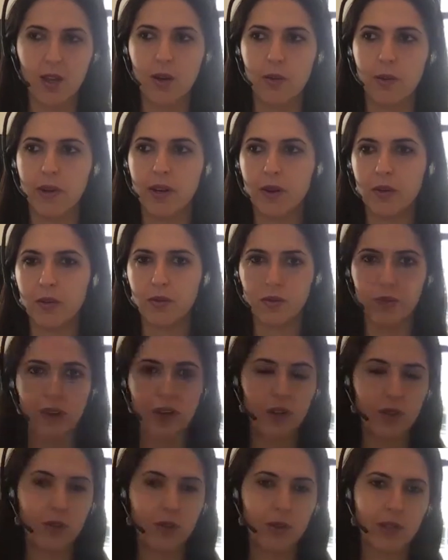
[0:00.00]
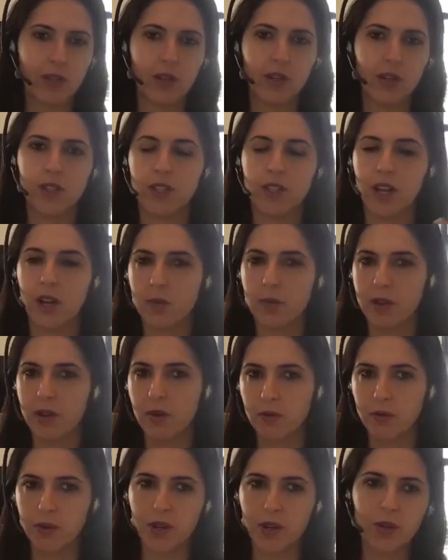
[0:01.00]
We don't fear losing our job. We
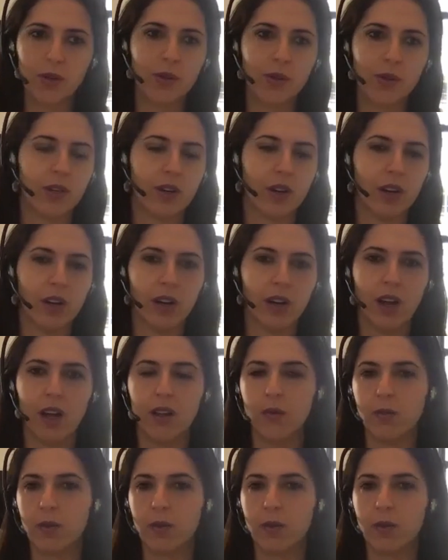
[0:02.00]
don't fear losing our health.